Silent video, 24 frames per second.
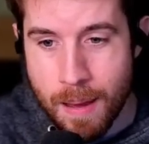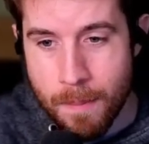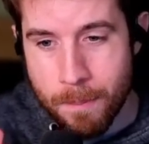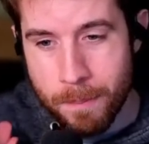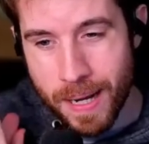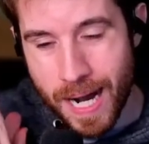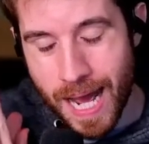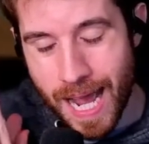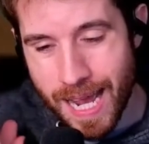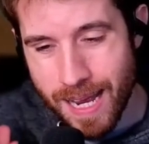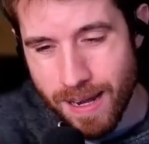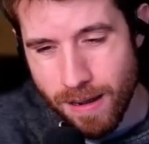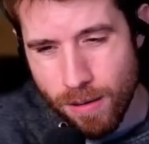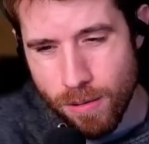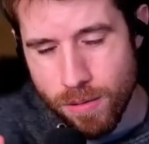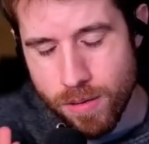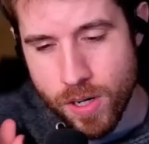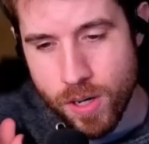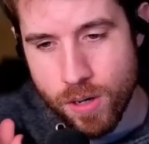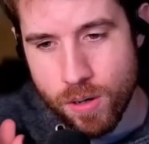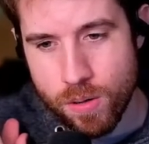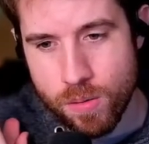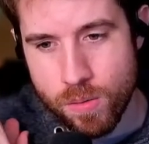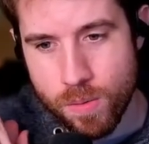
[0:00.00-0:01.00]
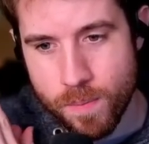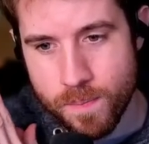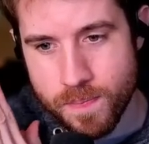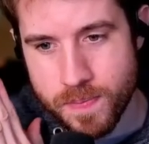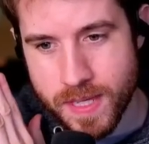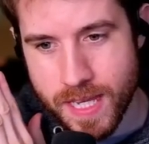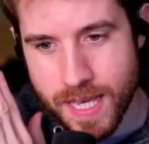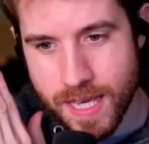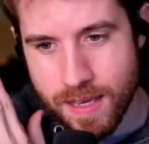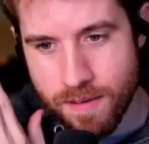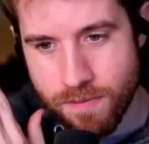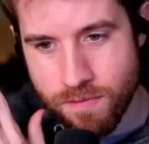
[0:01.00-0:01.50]
But I don't know
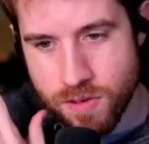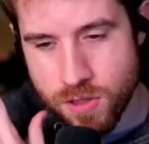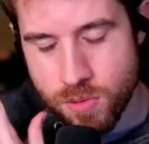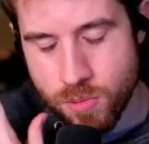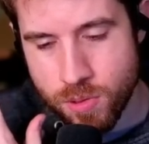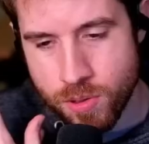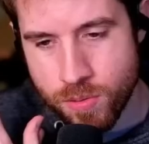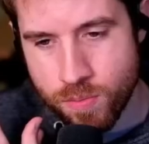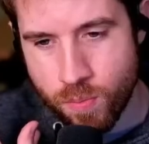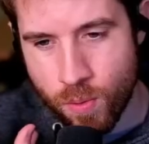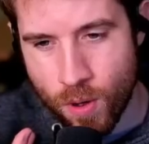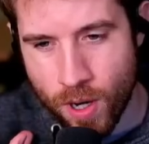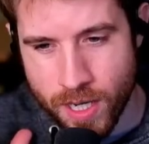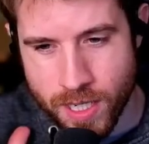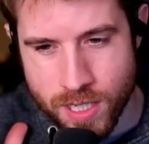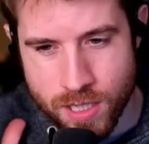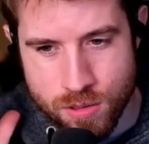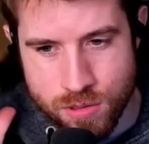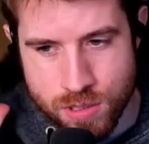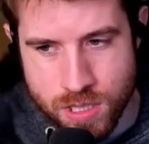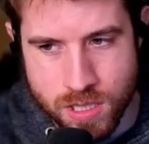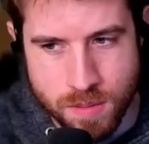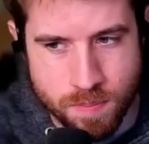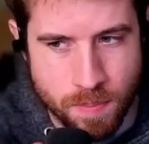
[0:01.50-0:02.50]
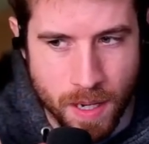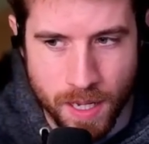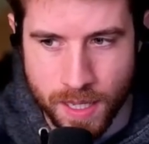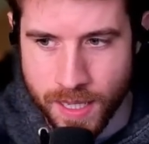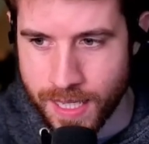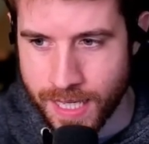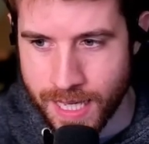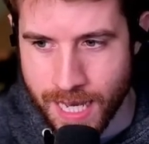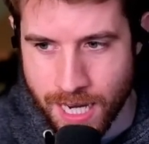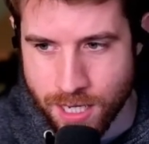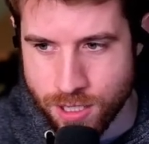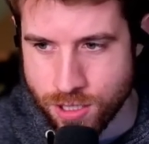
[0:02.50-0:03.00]
if you would want to use a
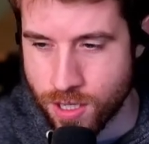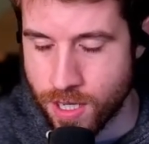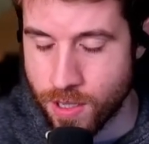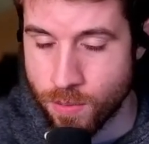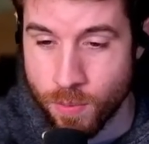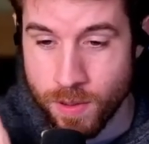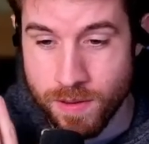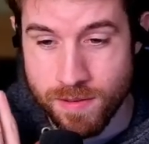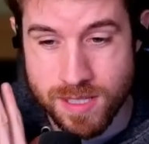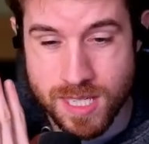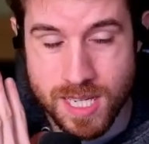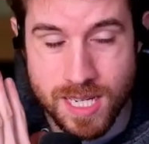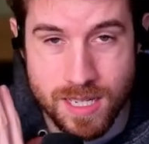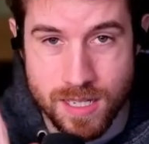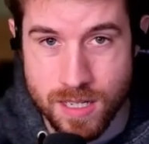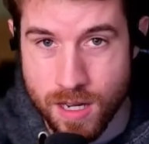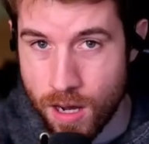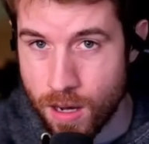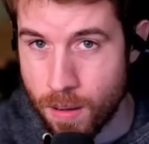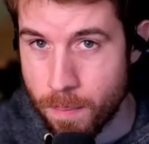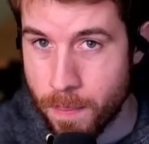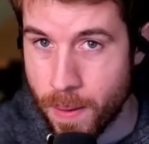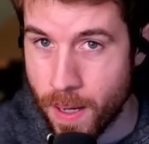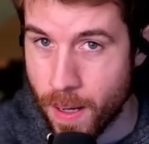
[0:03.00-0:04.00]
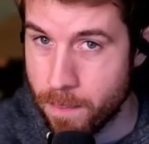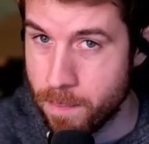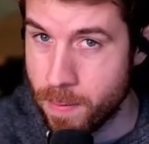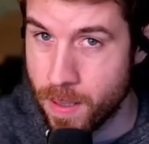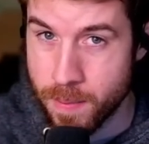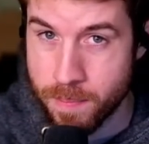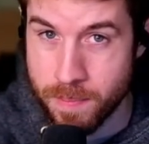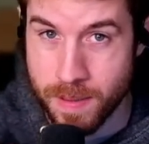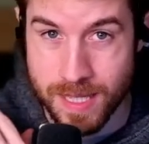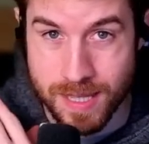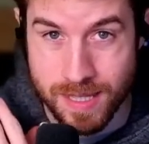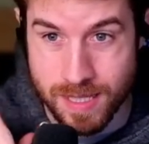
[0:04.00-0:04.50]
Spotlight cache on it. We've seen Null pop
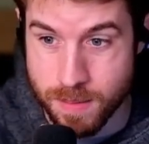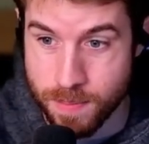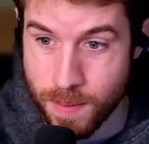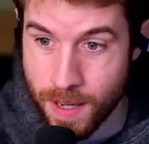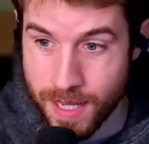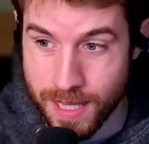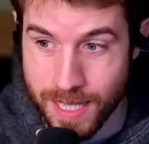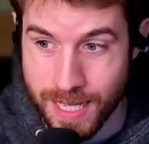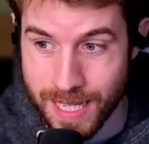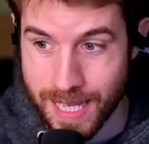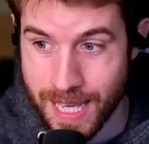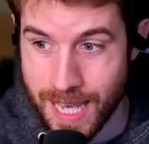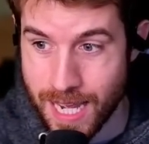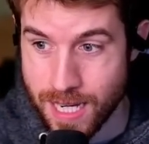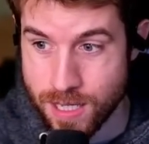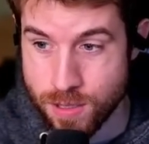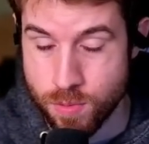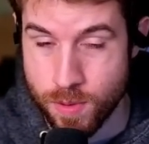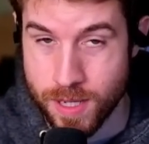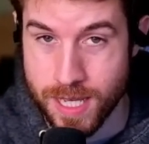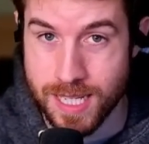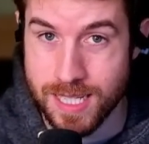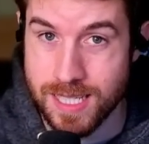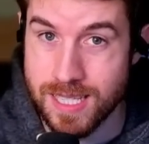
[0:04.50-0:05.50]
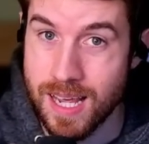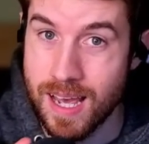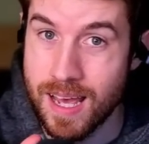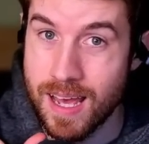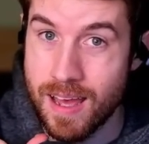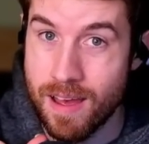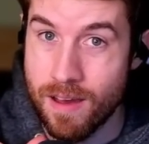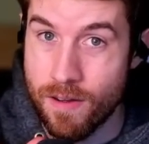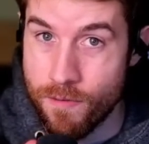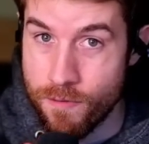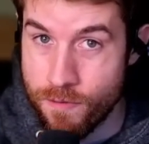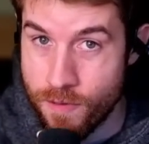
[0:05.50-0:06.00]
up in the Spotlight cache weeks
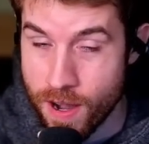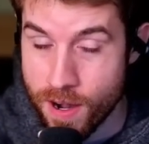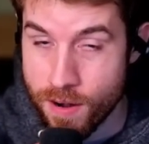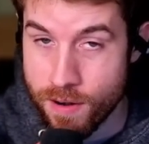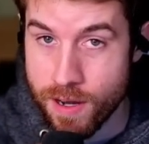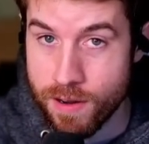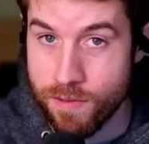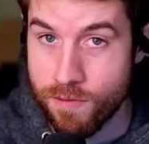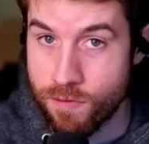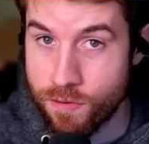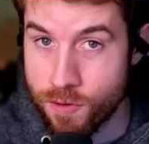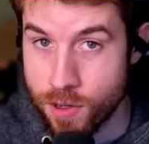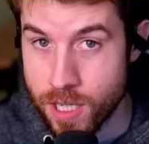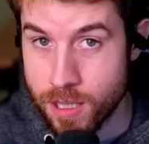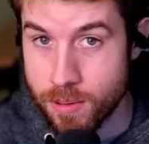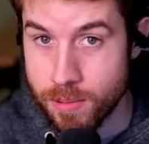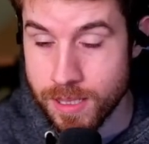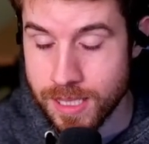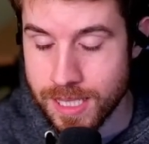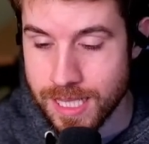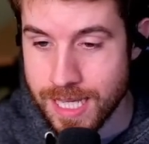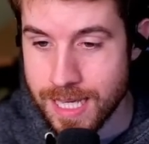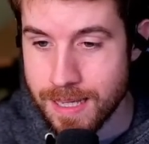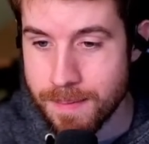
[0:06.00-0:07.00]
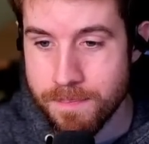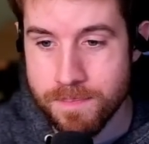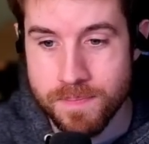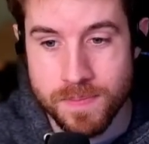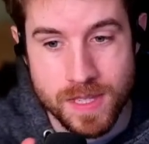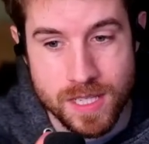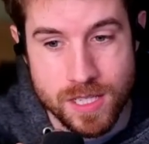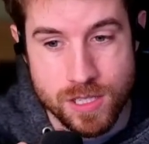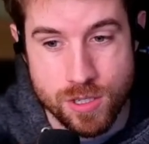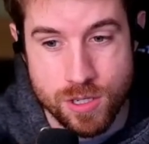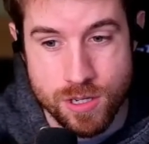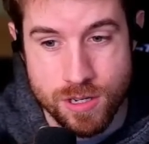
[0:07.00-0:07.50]
very frequently,
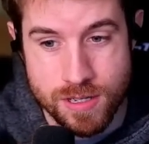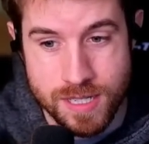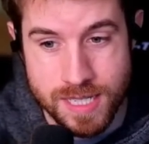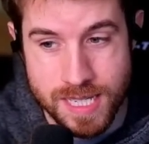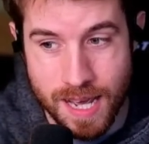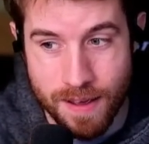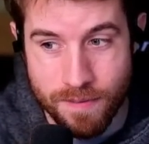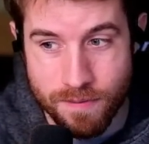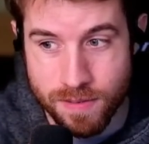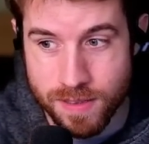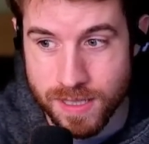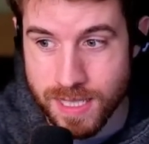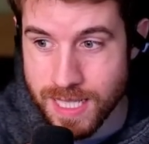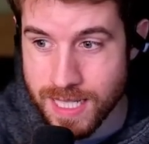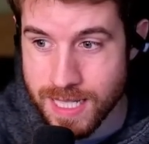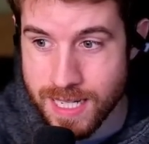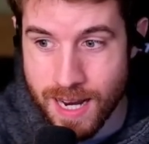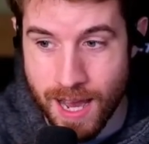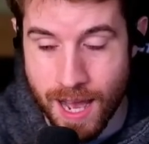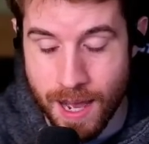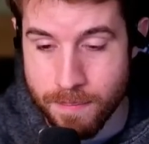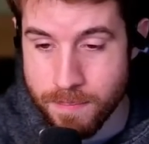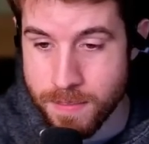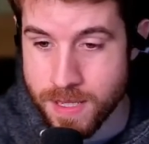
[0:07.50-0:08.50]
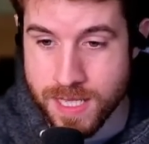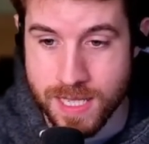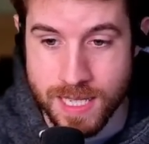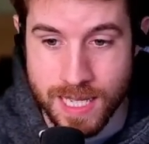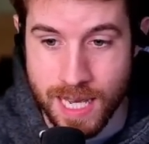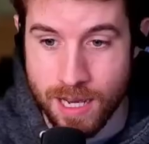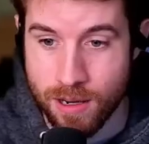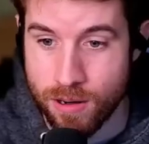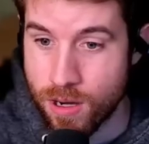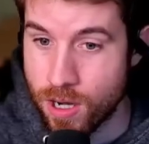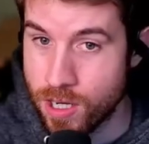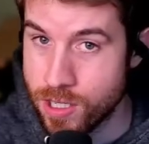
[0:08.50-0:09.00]
so you're definitely not missing
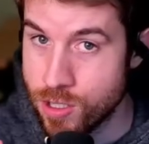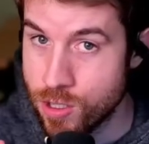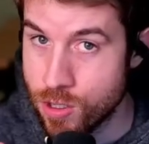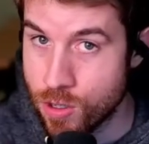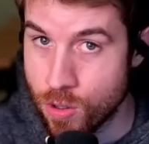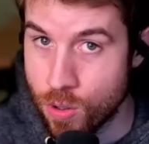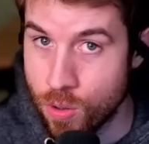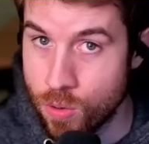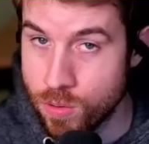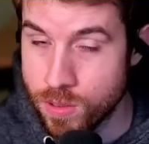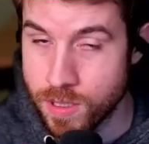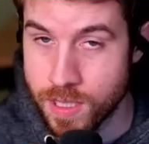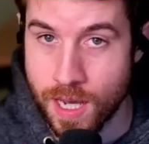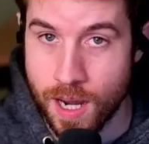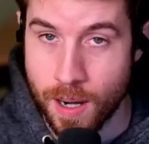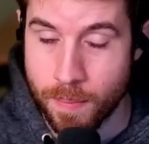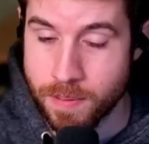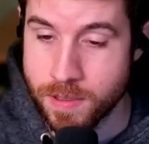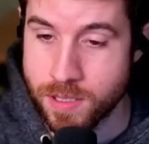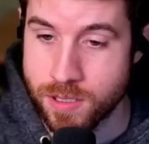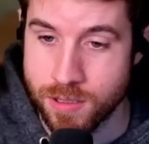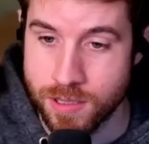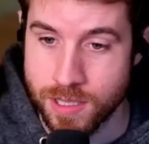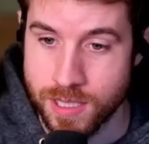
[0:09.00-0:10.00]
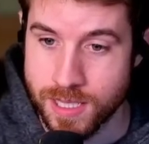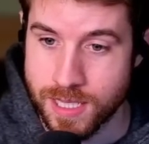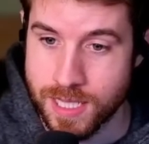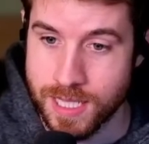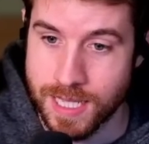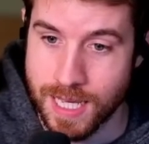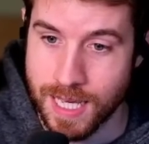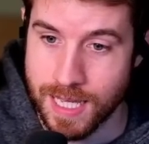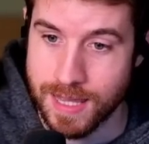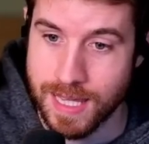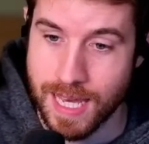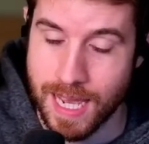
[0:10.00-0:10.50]
out on your only opportunity to
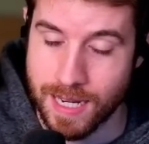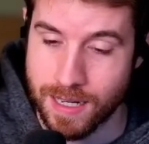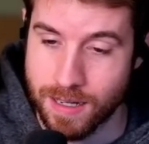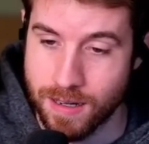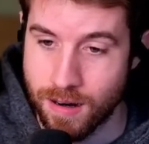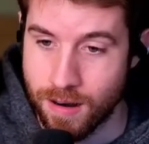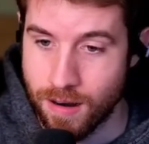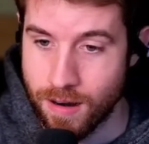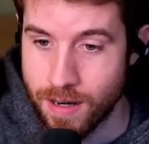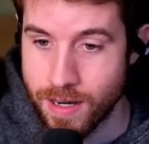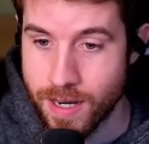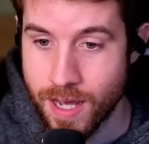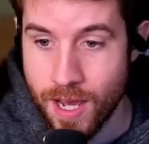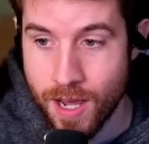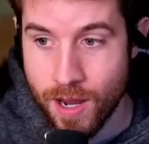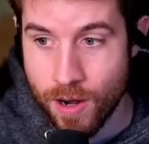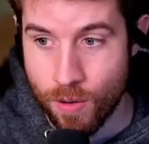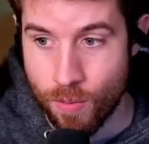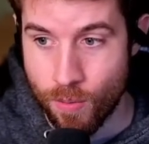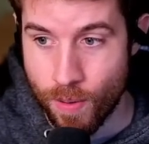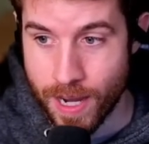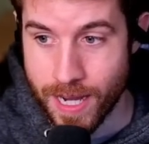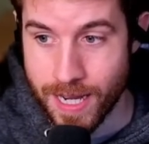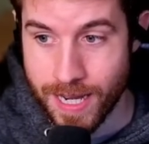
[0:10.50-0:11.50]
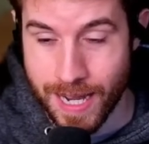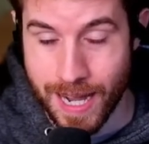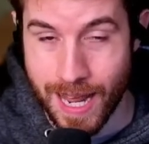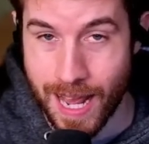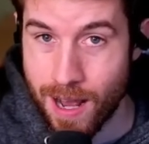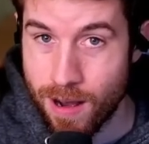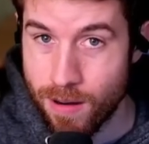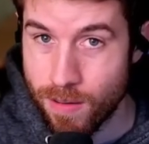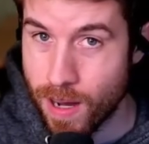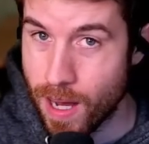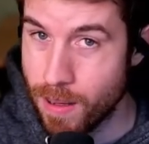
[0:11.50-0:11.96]
get that card right now.